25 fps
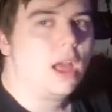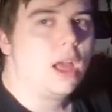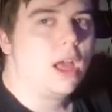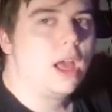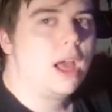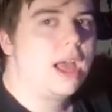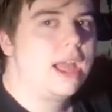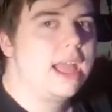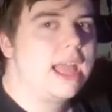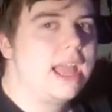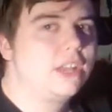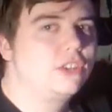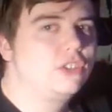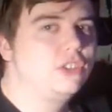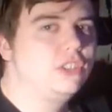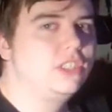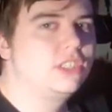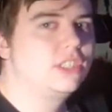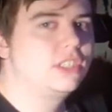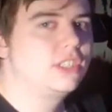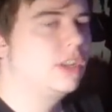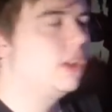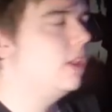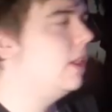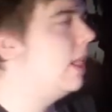I actually
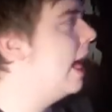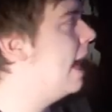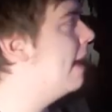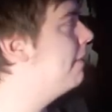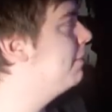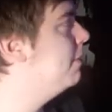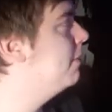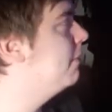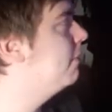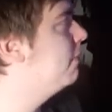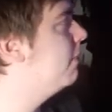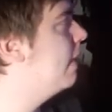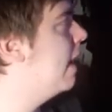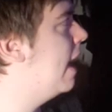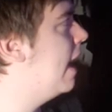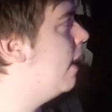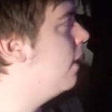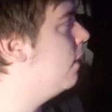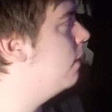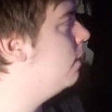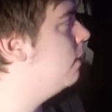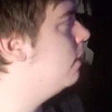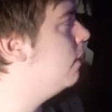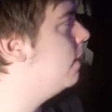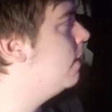still haven't
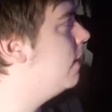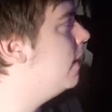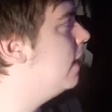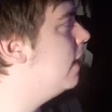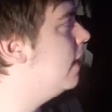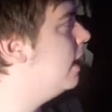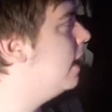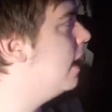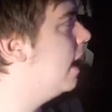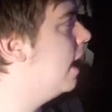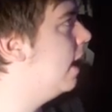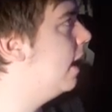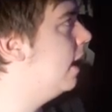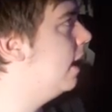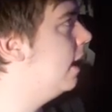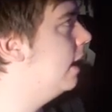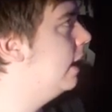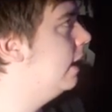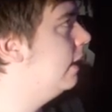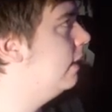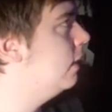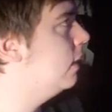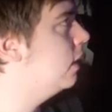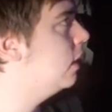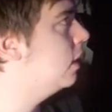found the
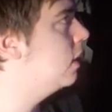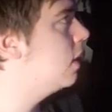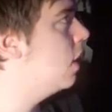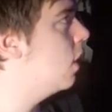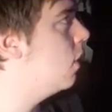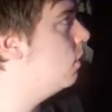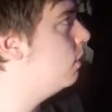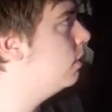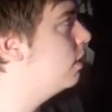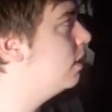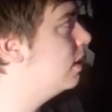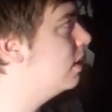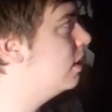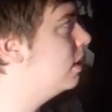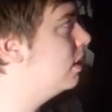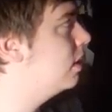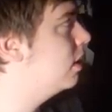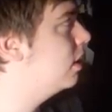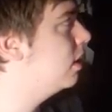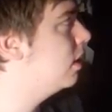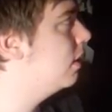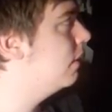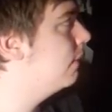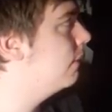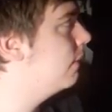uh, the
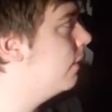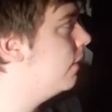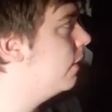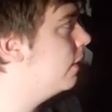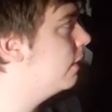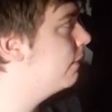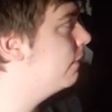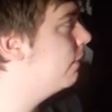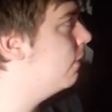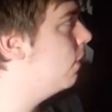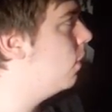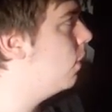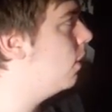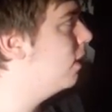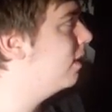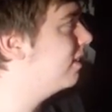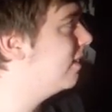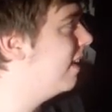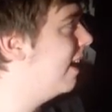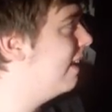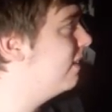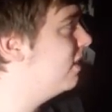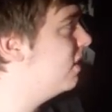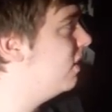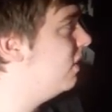ghosts for this floor, so
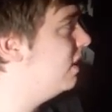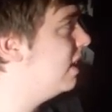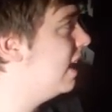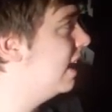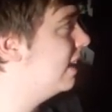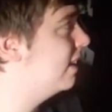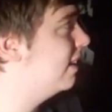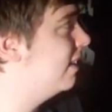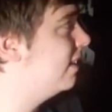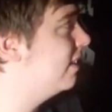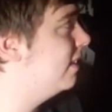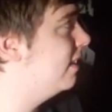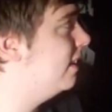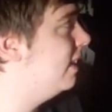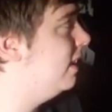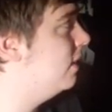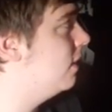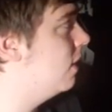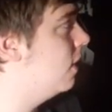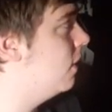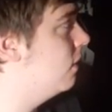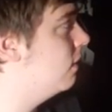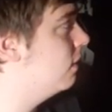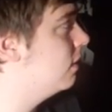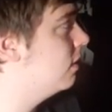I've still yet to see
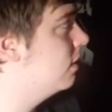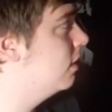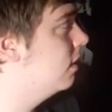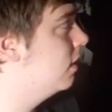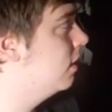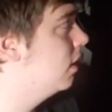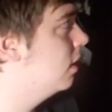those.